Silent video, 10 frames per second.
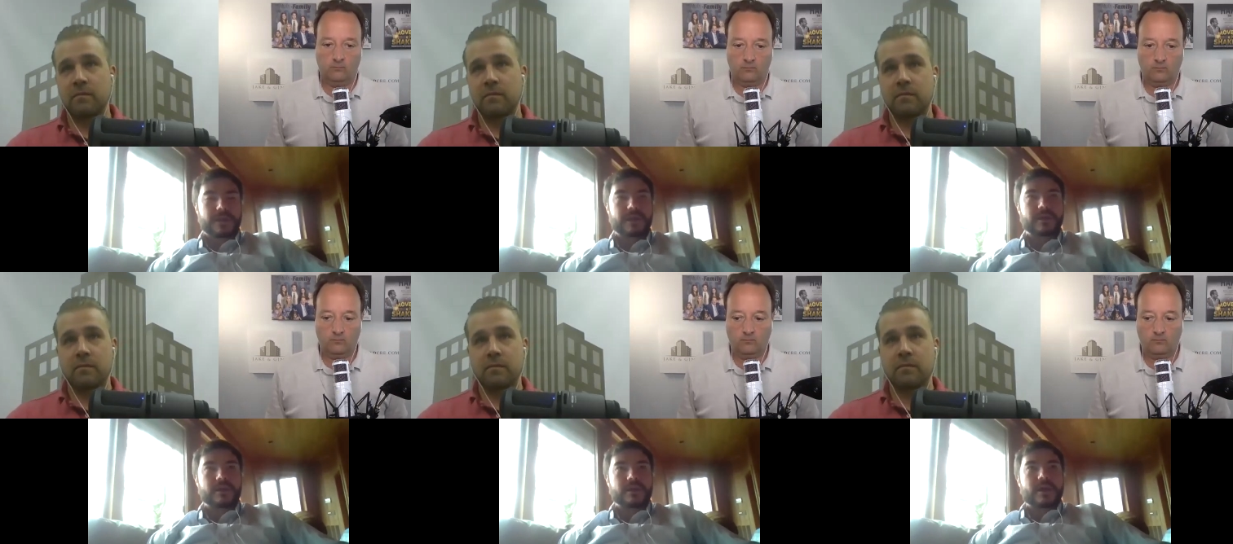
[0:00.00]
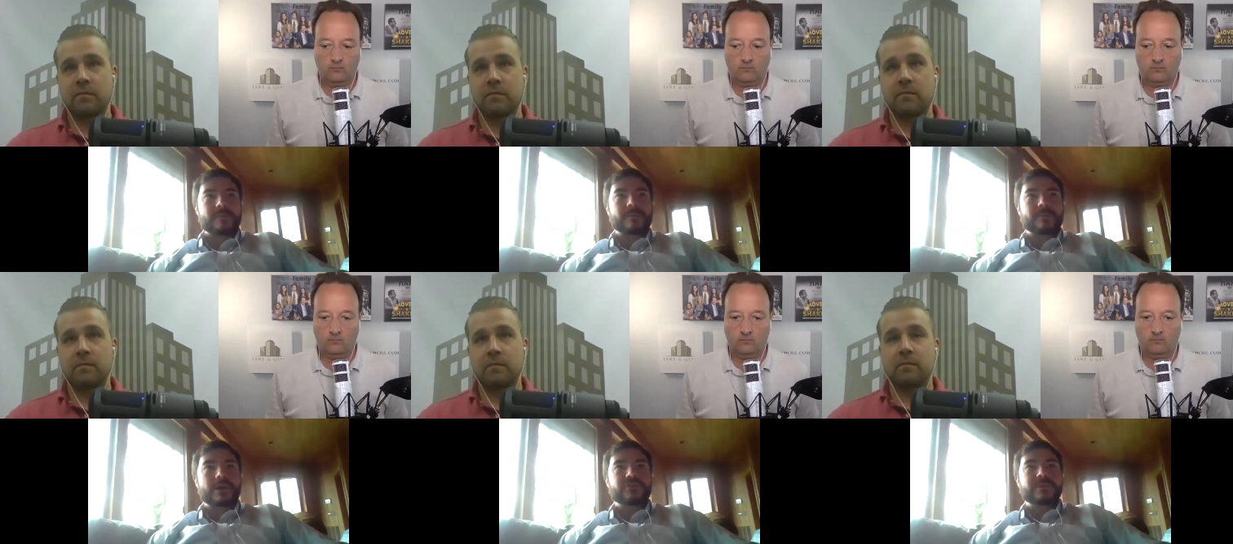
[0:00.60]
Speaker 1: I, I
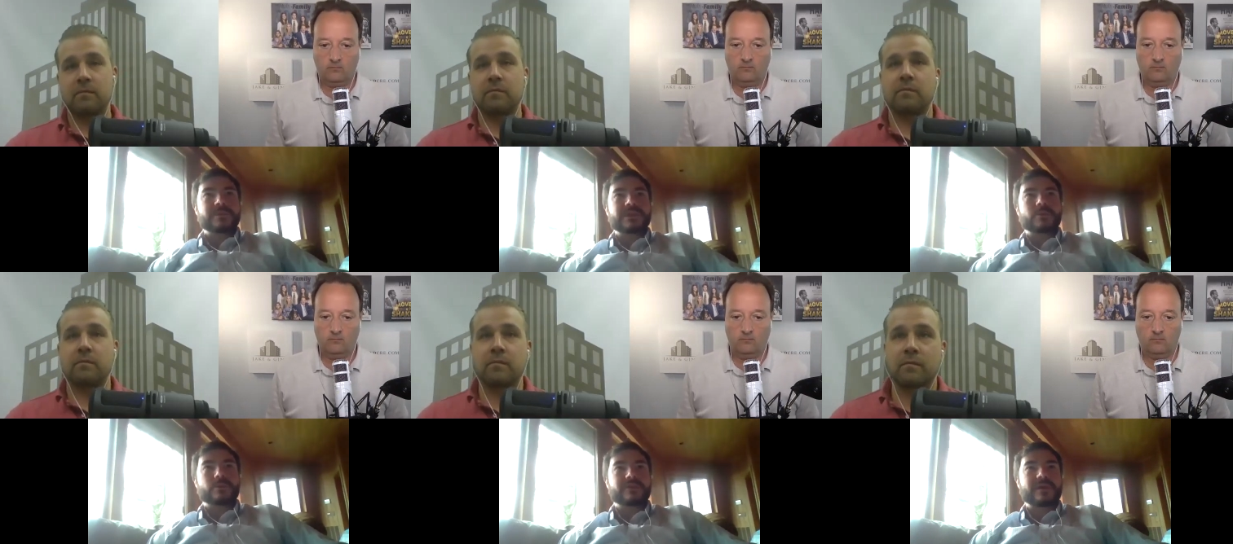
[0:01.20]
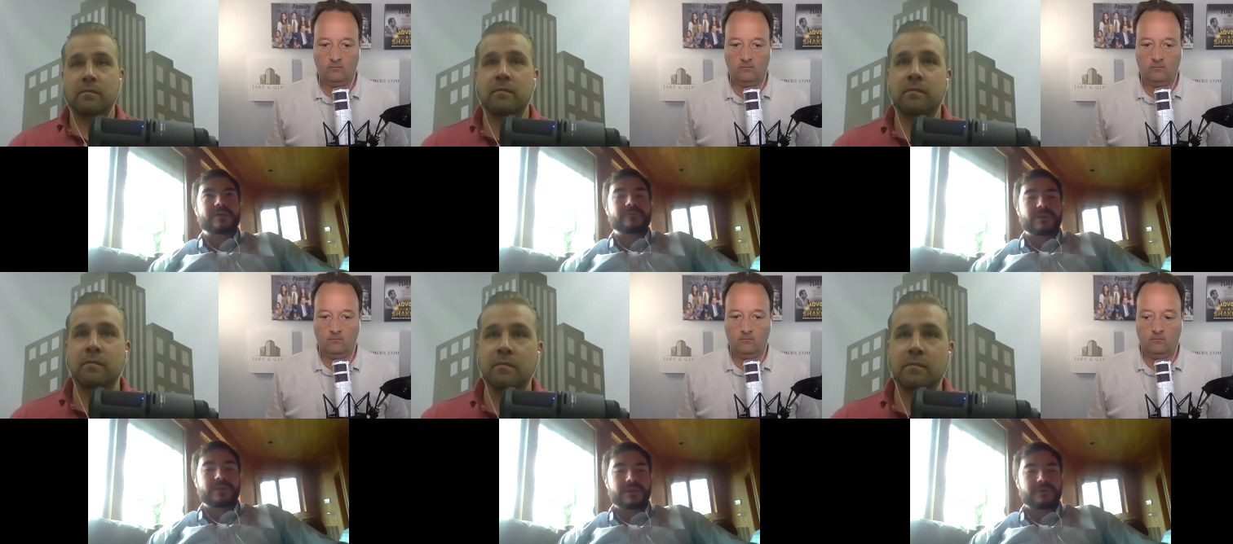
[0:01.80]
remember I was speaking with one of my
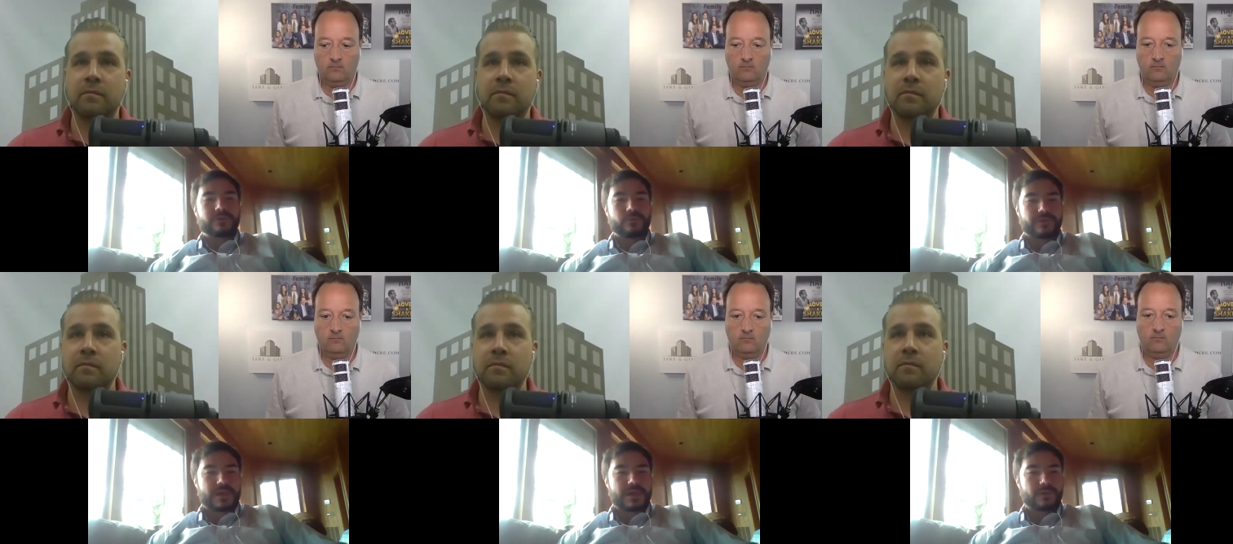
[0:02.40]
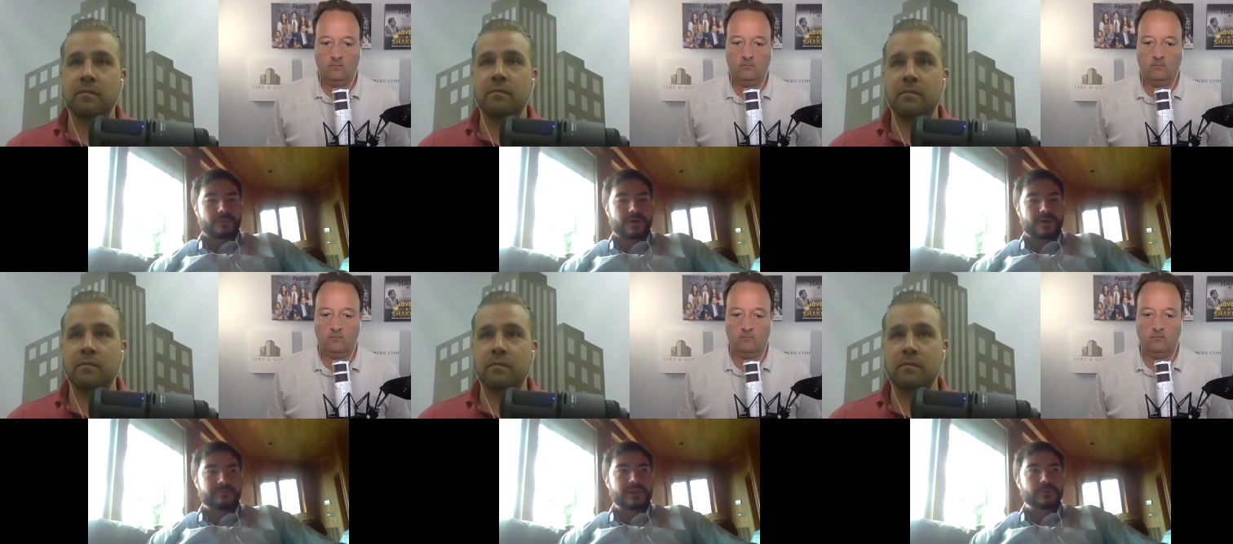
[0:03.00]
V Ps who was a level
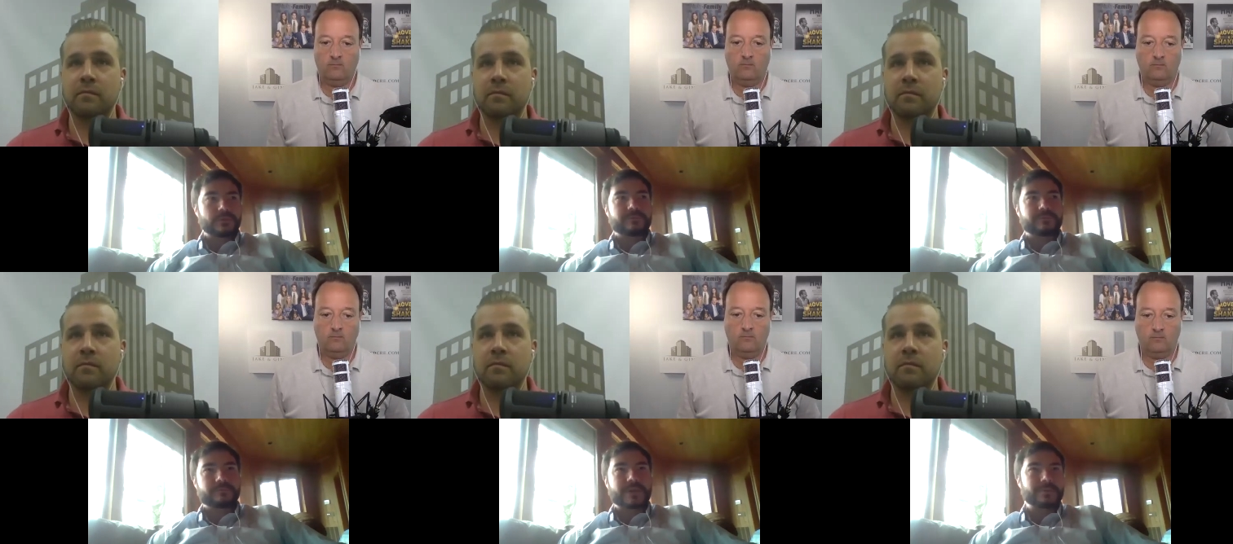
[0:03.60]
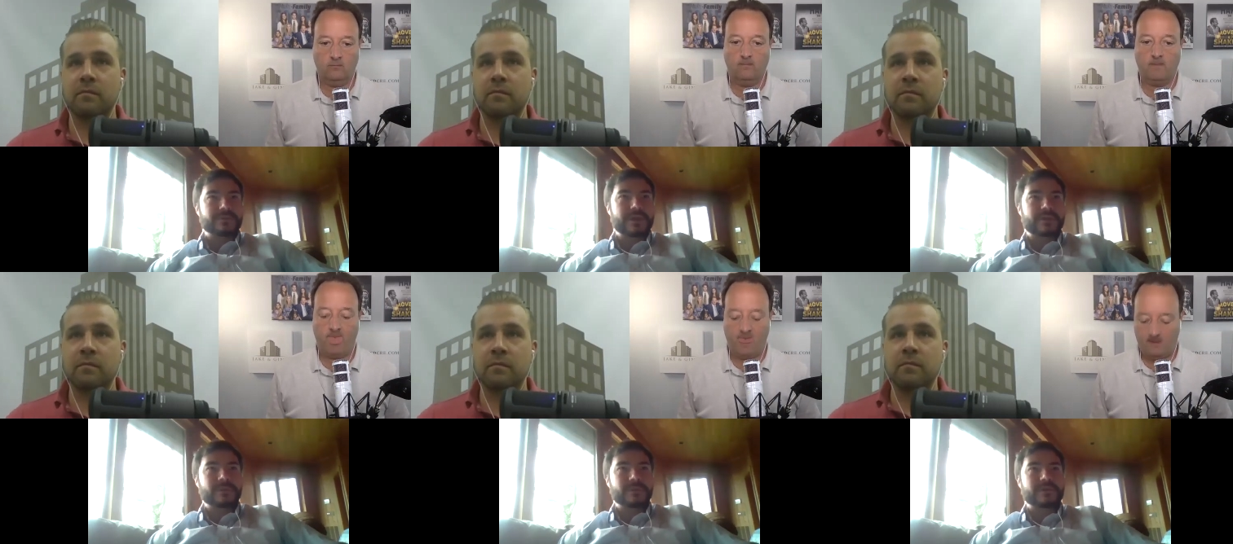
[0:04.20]
above me. It would have probably
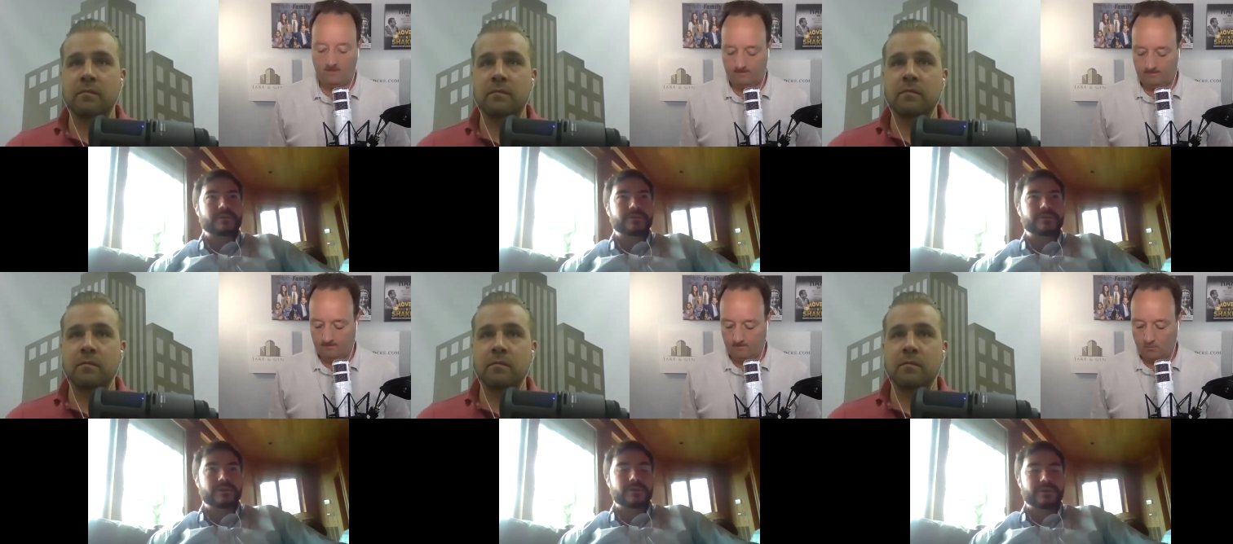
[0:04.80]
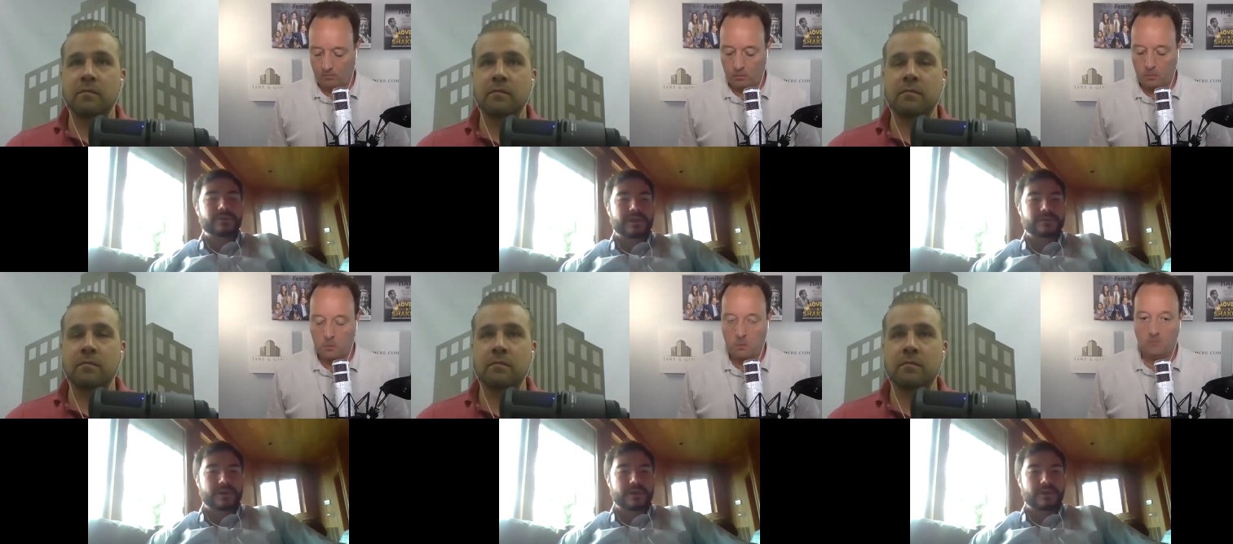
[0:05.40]
taken me another two years to
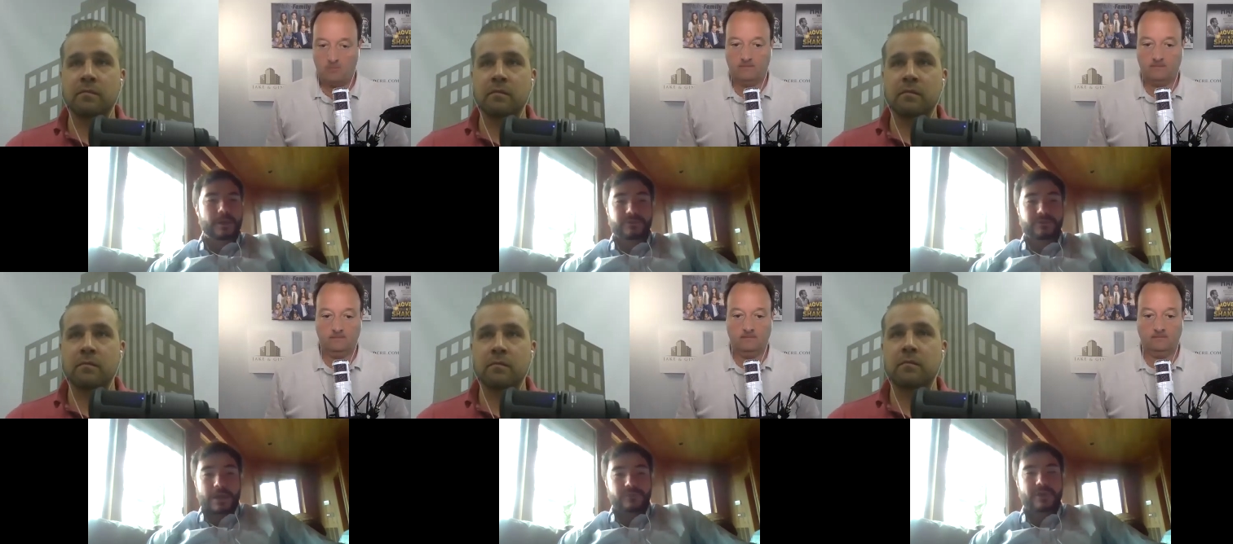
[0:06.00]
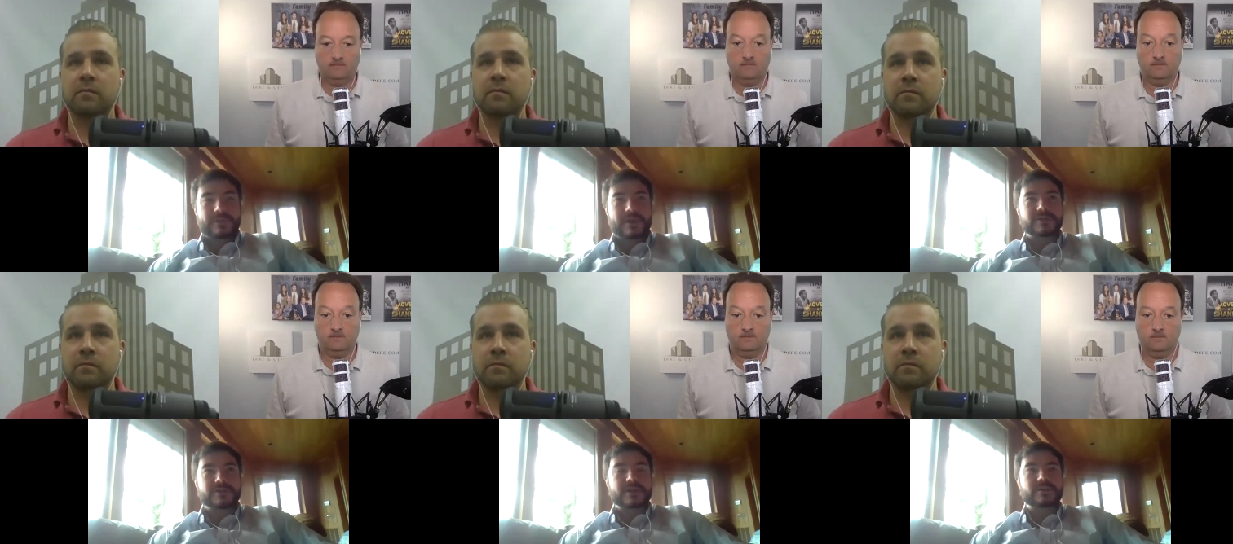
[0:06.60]
get there. And I was I was on
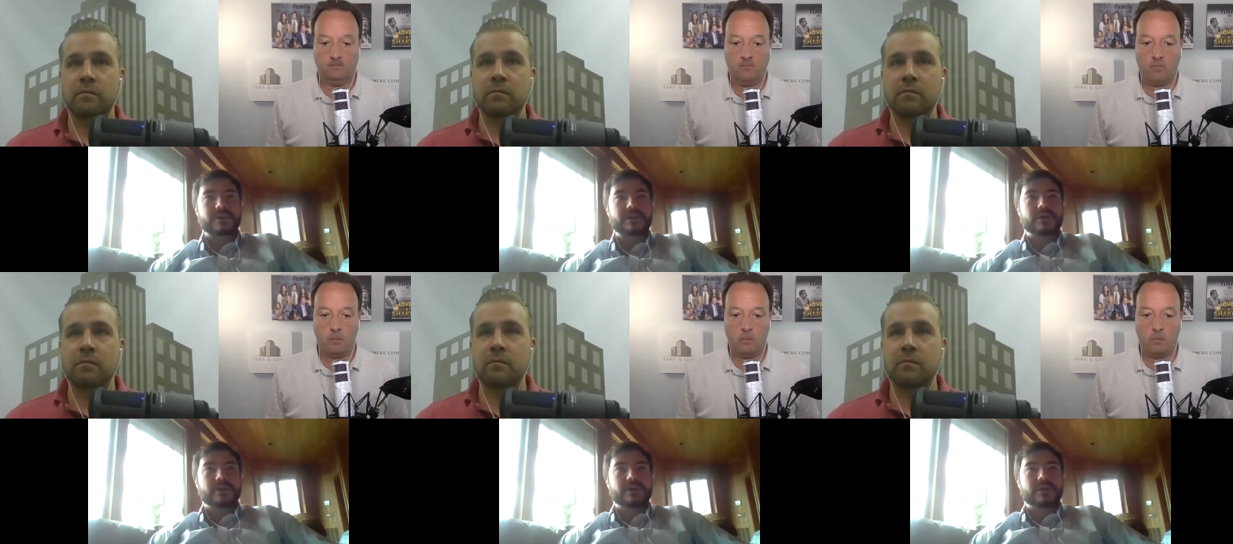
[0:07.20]
that trajectory.